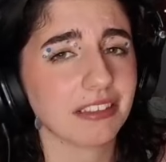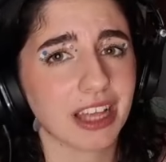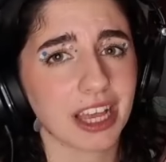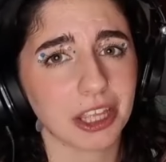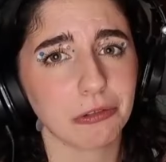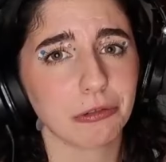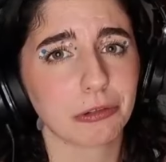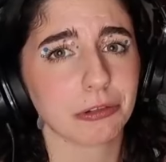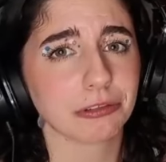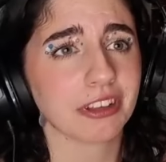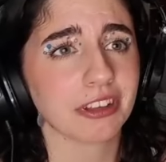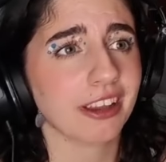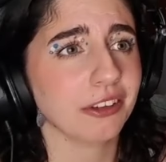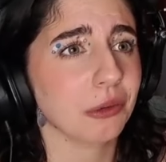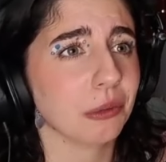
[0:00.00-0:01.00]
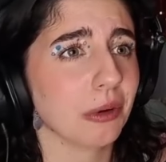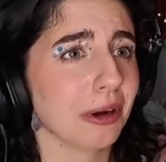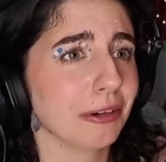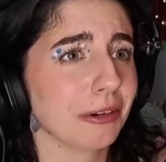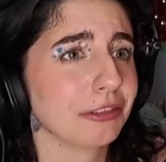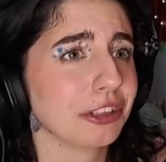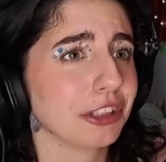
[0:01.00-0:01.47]
now you've got Daniel
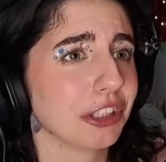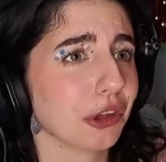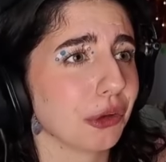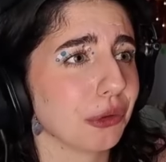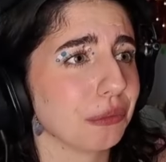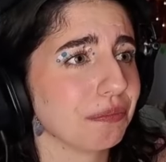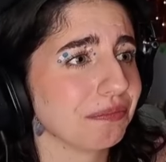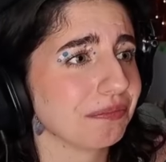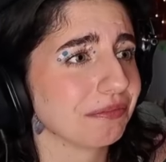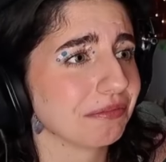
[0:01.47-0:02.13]
after you.